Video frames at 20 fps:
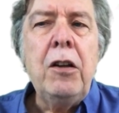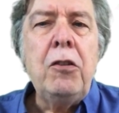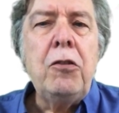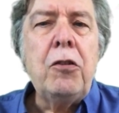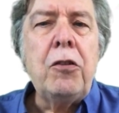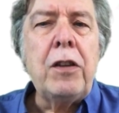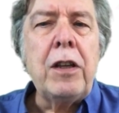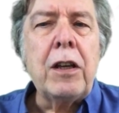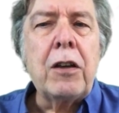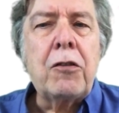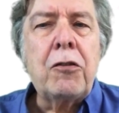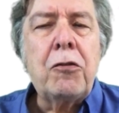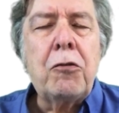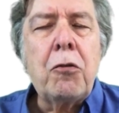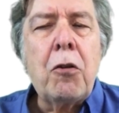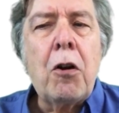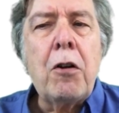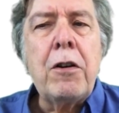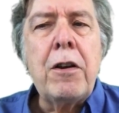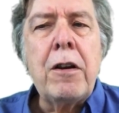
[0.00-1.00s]
to the
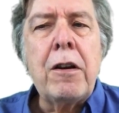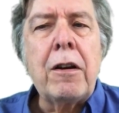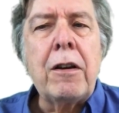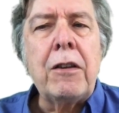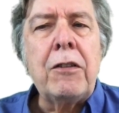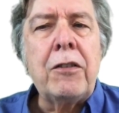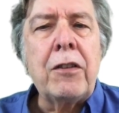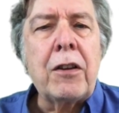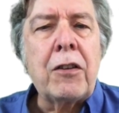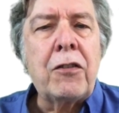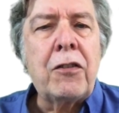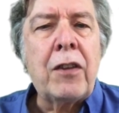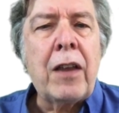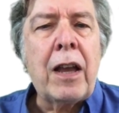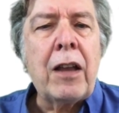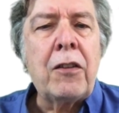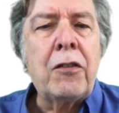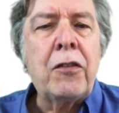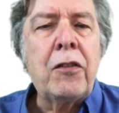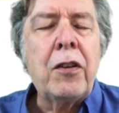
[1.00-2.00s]
extraordinary
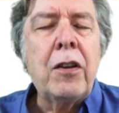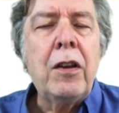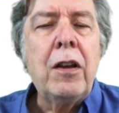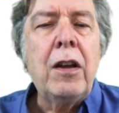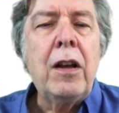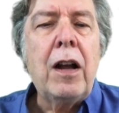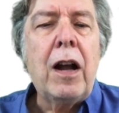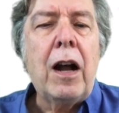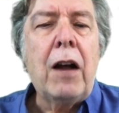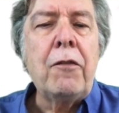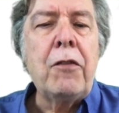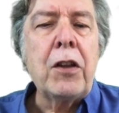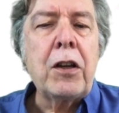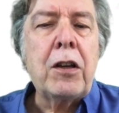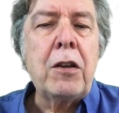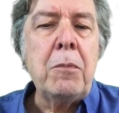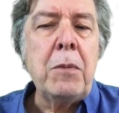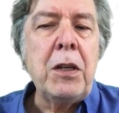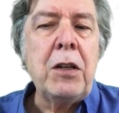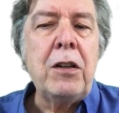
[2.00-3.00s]
success of the
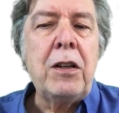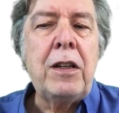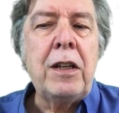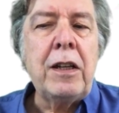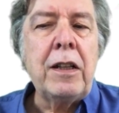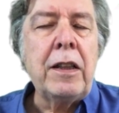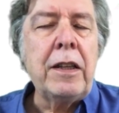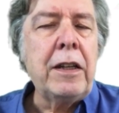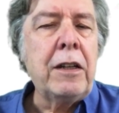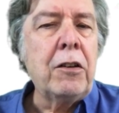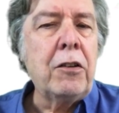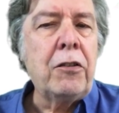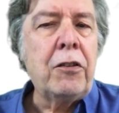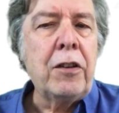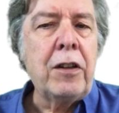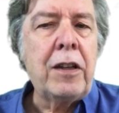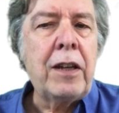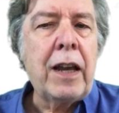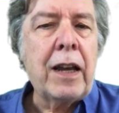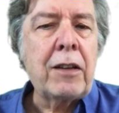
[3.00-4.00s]
community leaders
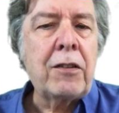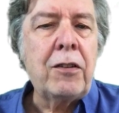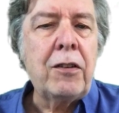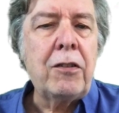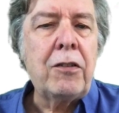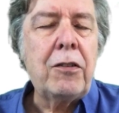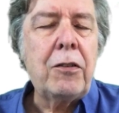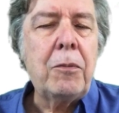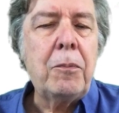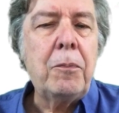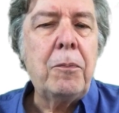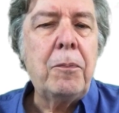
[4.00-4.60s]
in Texas.